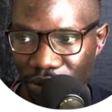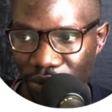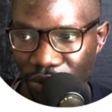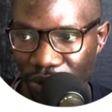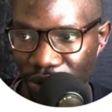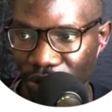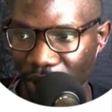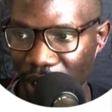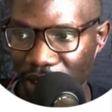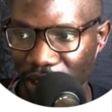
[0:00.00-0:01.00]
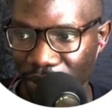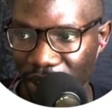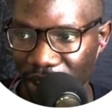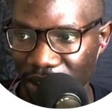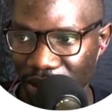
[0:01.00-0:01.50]
If you want to do
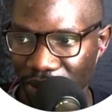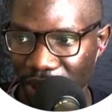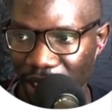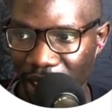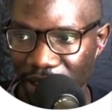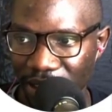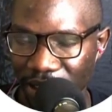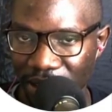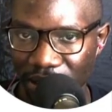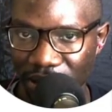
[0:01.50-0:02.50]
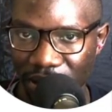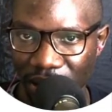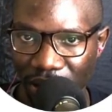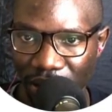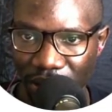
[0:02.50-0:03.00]
anything with it, you can edit
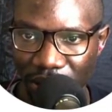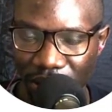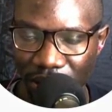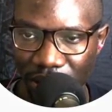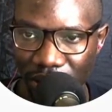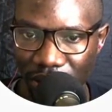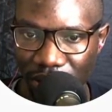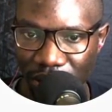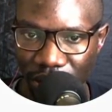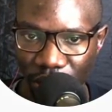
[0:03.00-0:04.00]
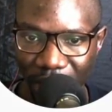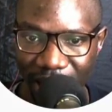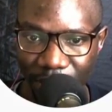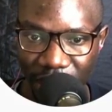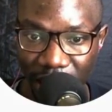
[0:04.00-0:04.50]
it.
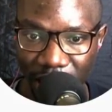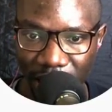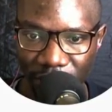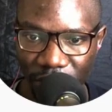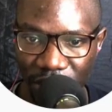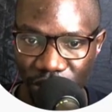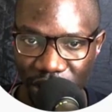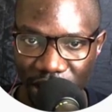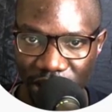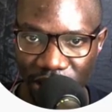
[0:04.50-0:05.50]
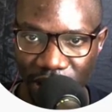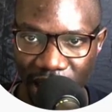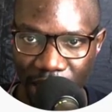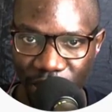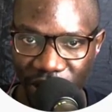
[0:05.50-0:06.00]
So while I'm here, if you want to
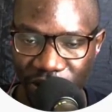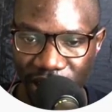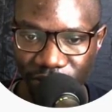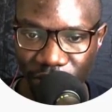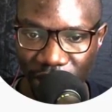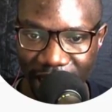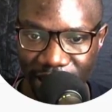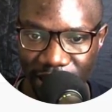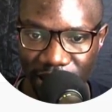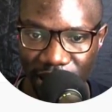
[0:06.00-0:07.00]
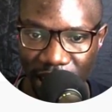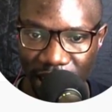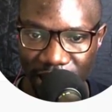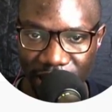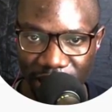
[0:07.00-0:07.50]
change the IP address for your
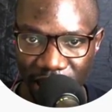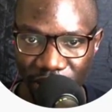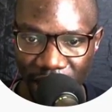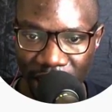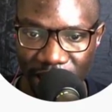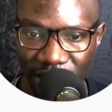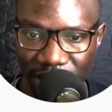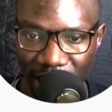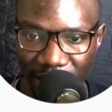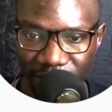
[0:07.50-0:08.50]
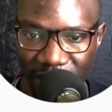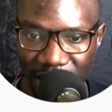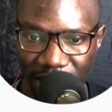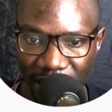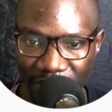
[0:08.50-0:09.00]
license, just click on
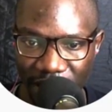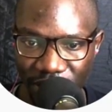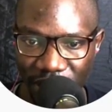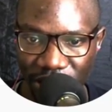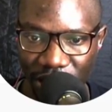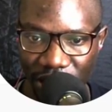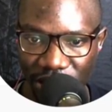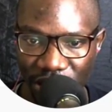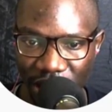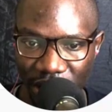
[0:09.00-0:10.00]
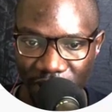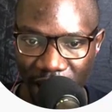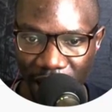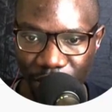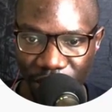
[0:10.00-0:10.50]
edit like I've done, and then you can
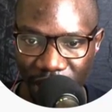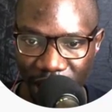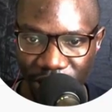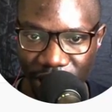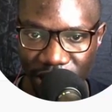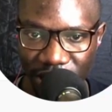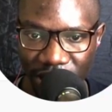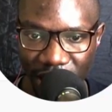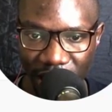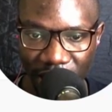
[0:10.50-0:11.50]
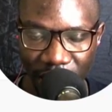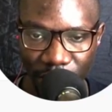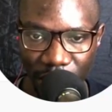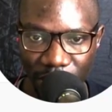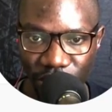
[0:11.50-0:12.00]
change the IP
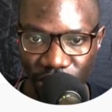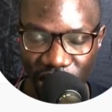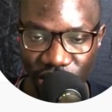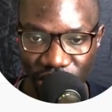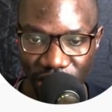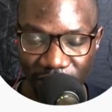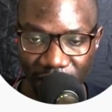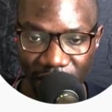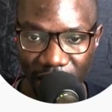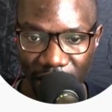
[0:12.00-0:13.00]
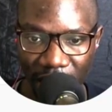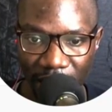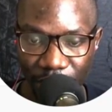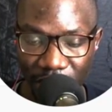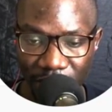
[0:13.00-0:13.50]
address here. Maybe you change your
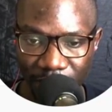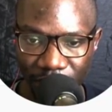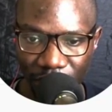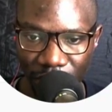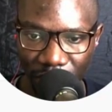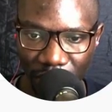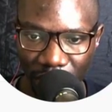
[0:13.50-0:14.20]
server IP,